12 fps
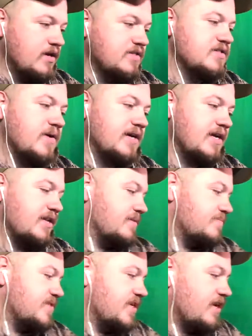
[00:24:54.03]
So I ended
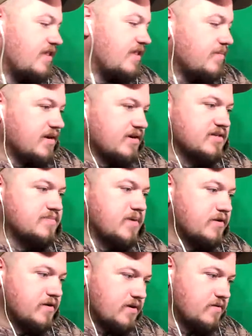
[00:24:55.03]
up sending that back to
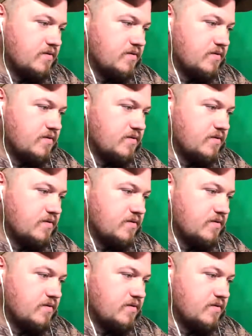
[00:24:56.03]
Spyderco.